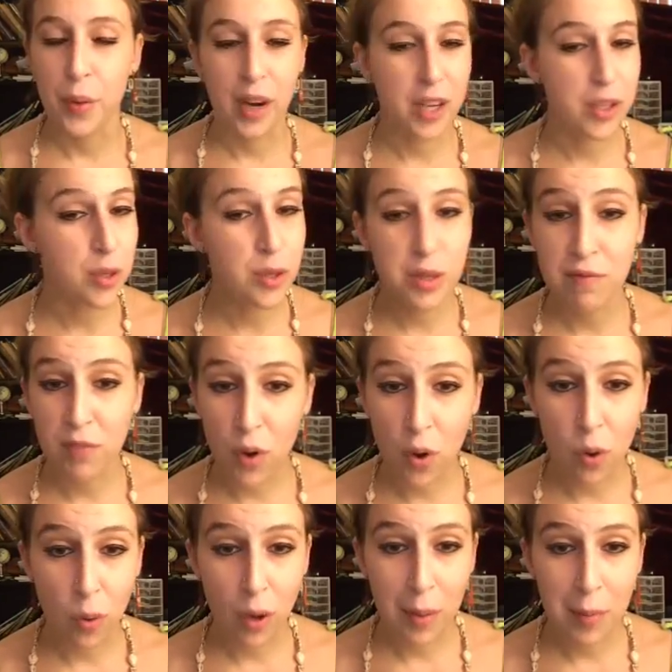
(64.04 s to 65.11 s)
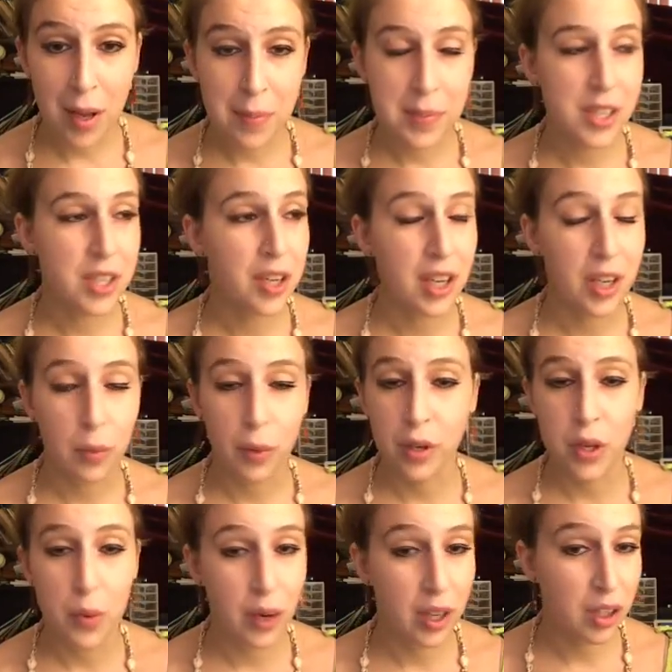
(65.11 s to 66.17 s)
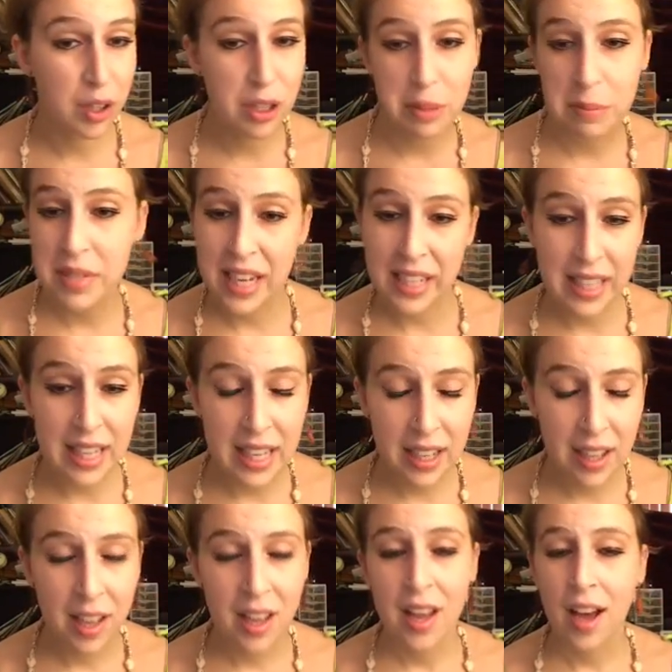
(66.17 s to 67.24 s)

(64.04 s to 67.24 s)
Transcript: want to do some vocal warm-ups and you want to learn some technique,